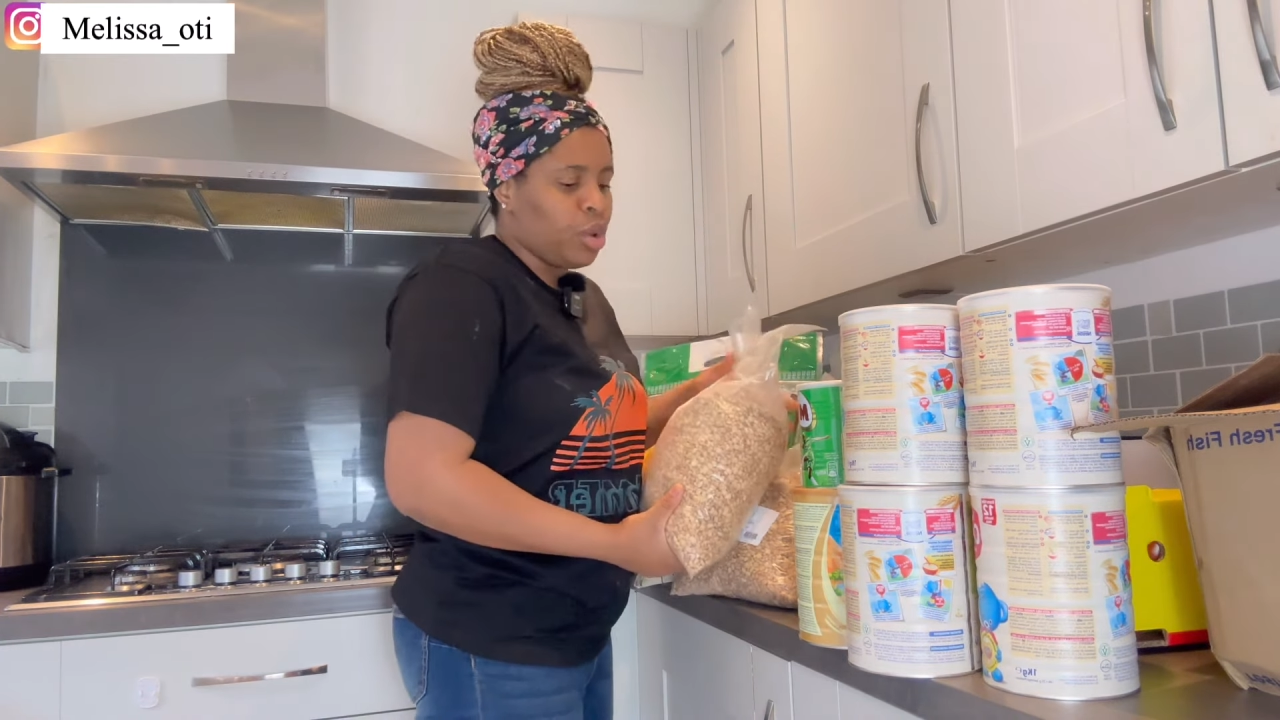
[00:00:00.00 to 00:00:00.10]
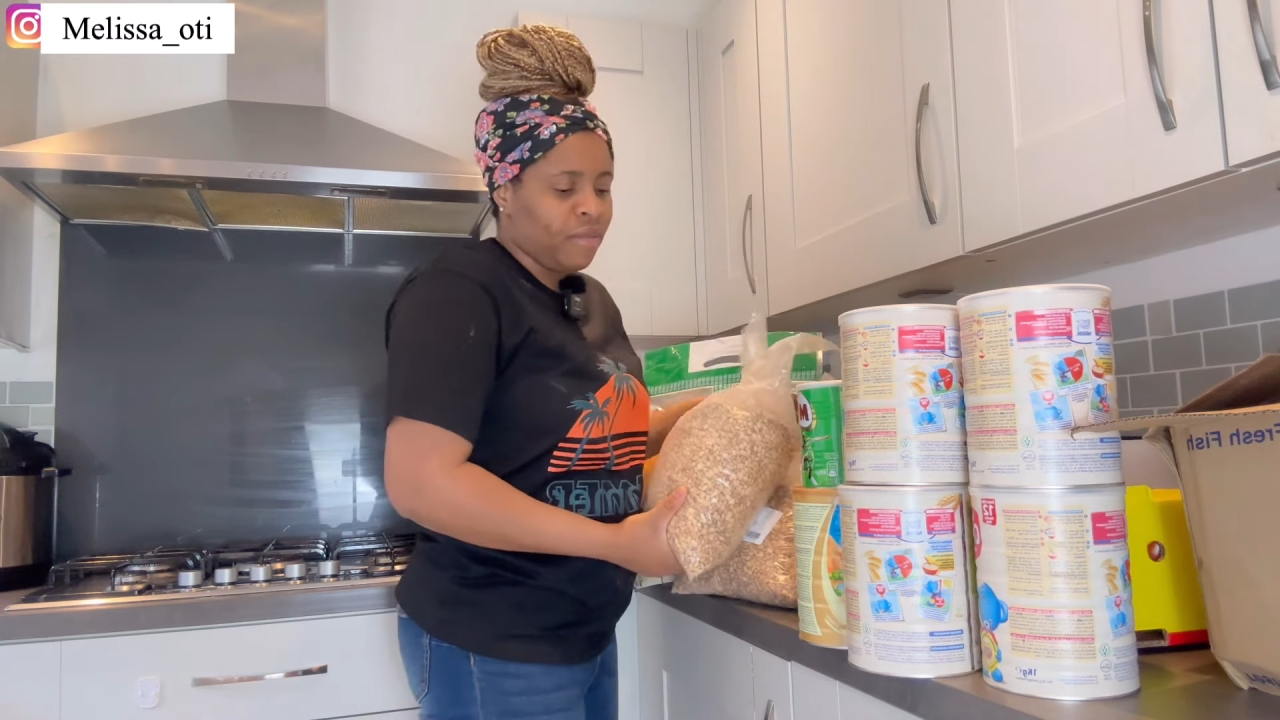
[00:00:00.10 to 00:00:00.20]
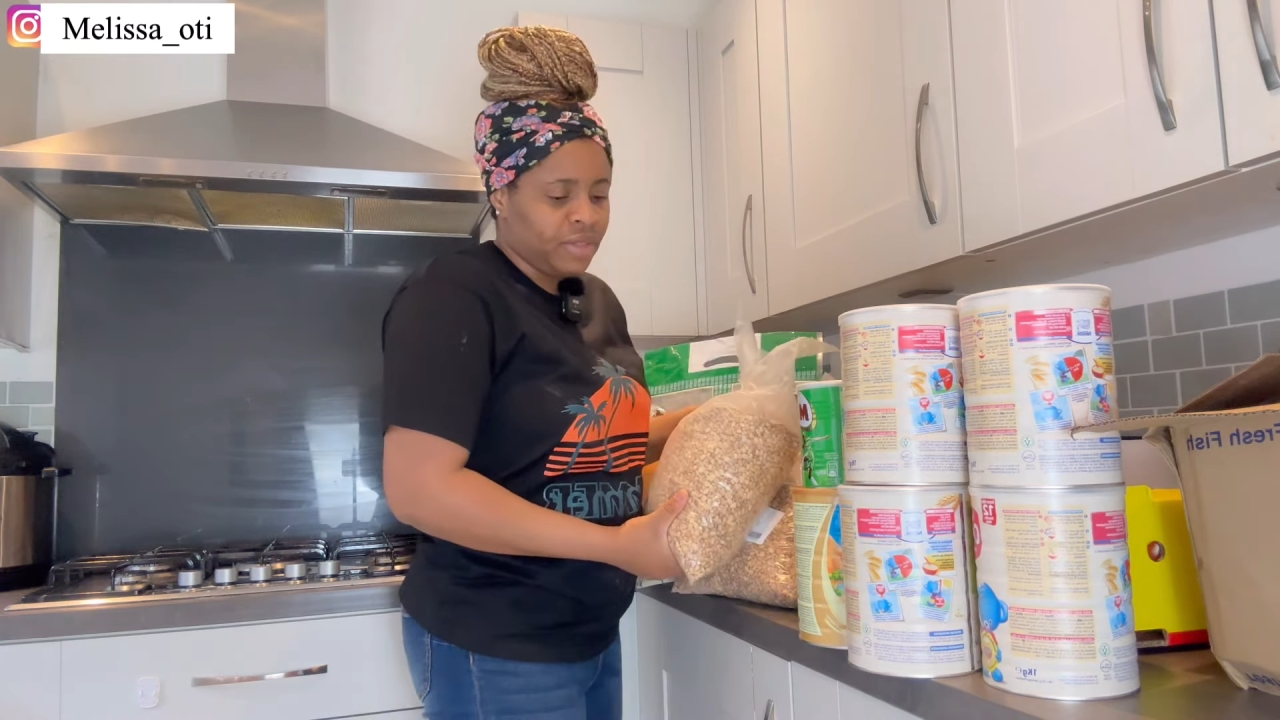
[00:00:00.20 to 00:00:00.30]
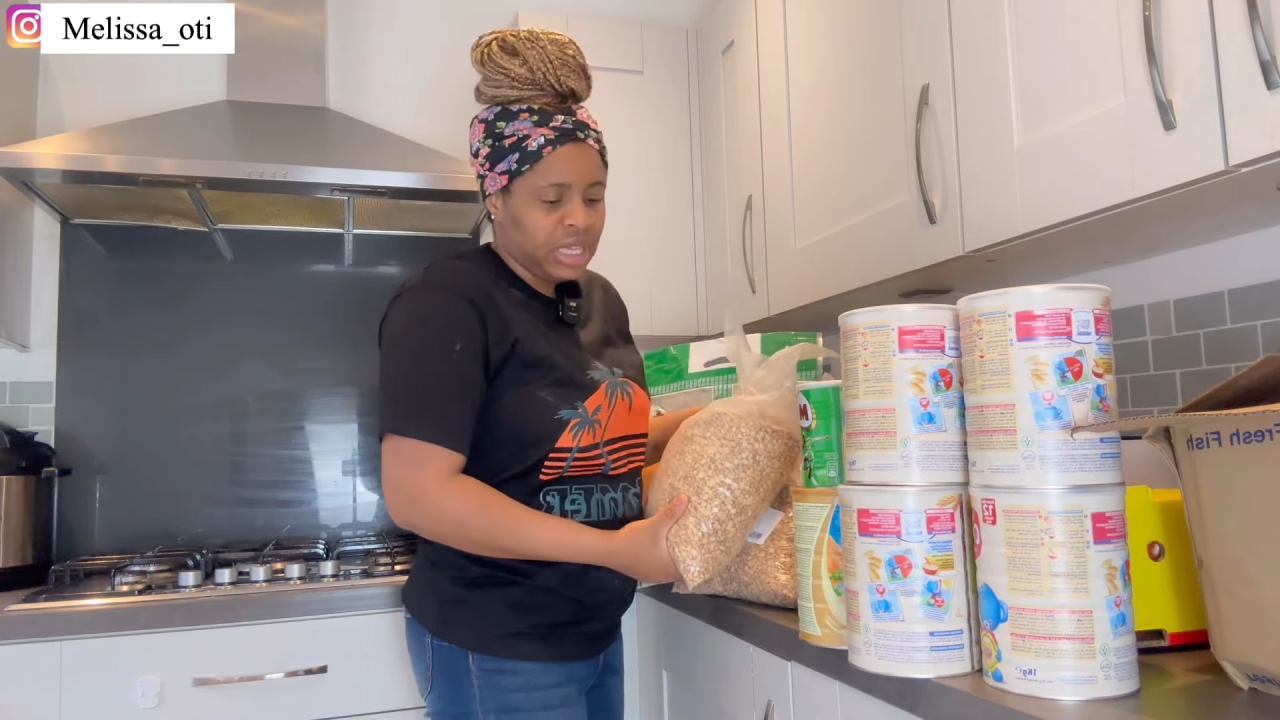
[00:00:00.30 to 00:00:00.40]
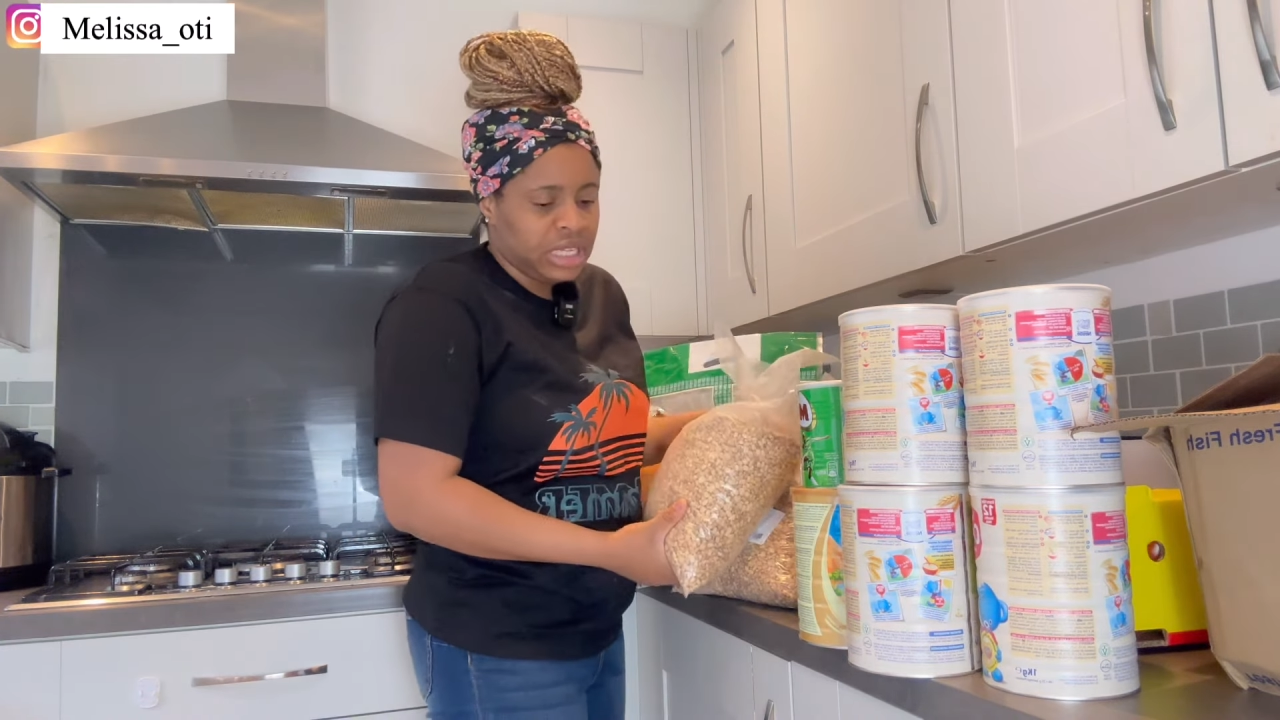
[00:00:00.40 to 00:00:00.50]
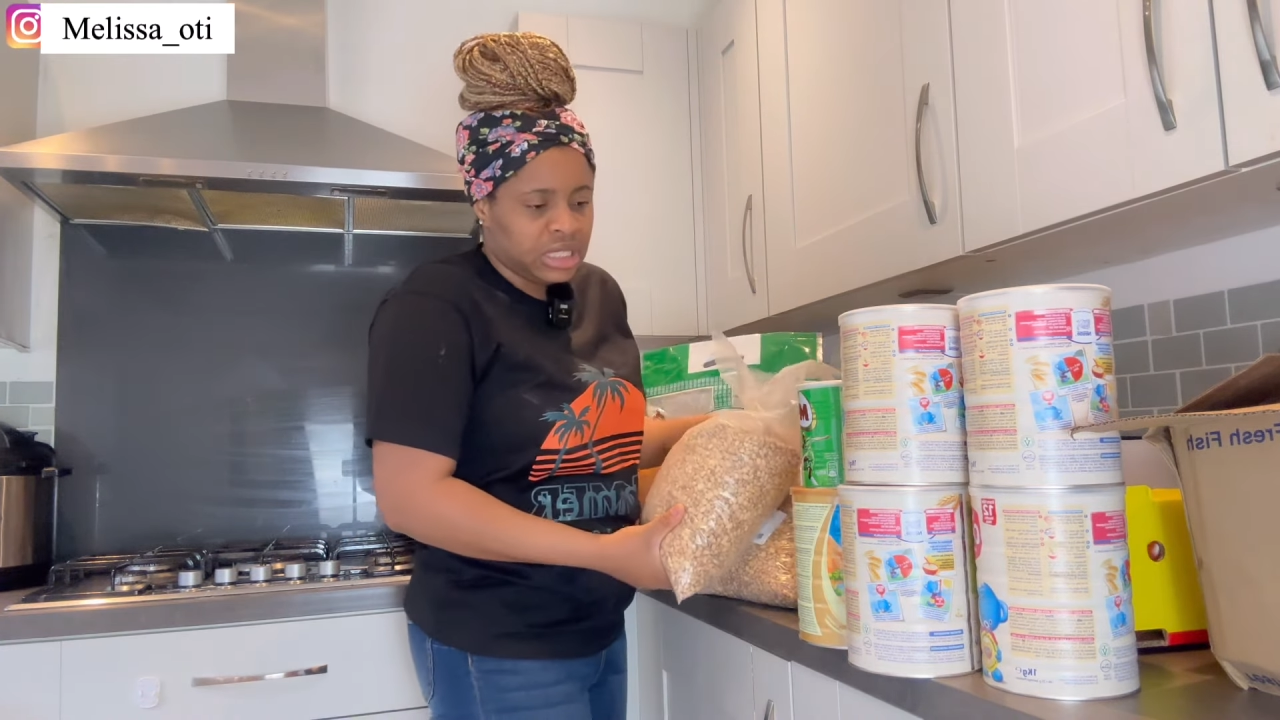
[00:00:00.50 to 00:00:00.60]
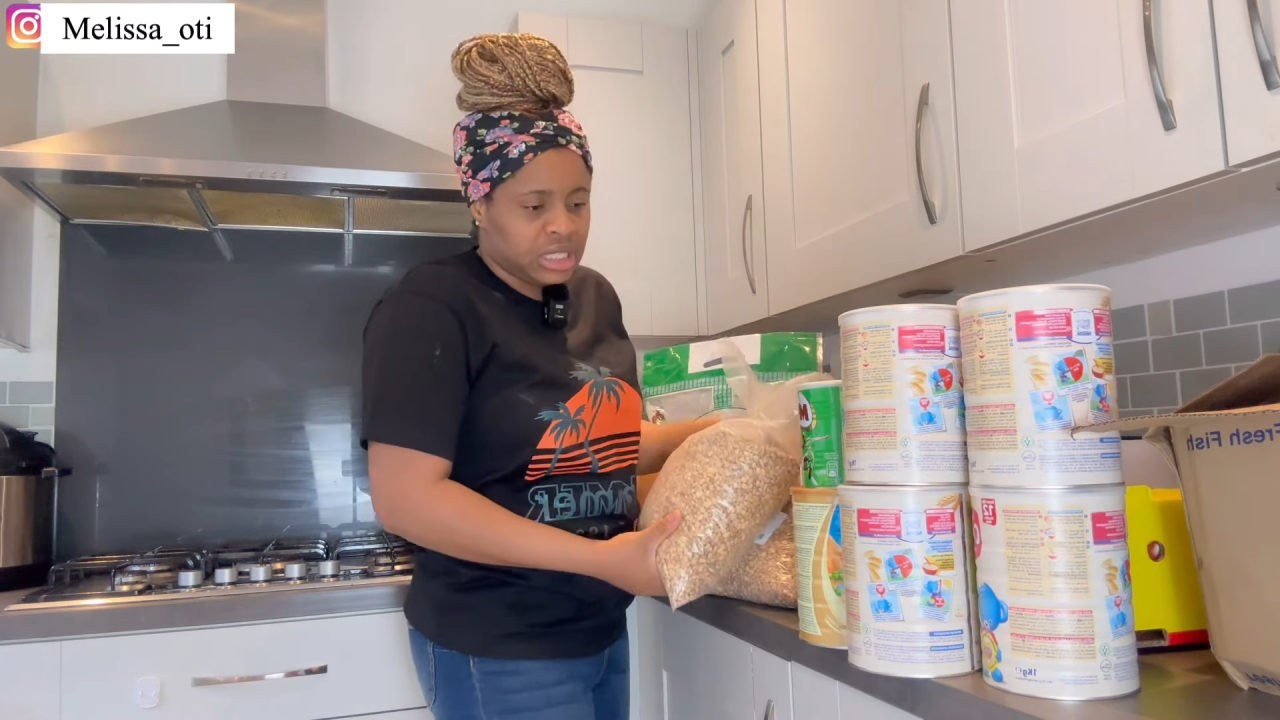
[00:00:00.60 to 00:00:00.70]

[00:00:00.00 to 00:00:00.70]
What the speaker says: of these.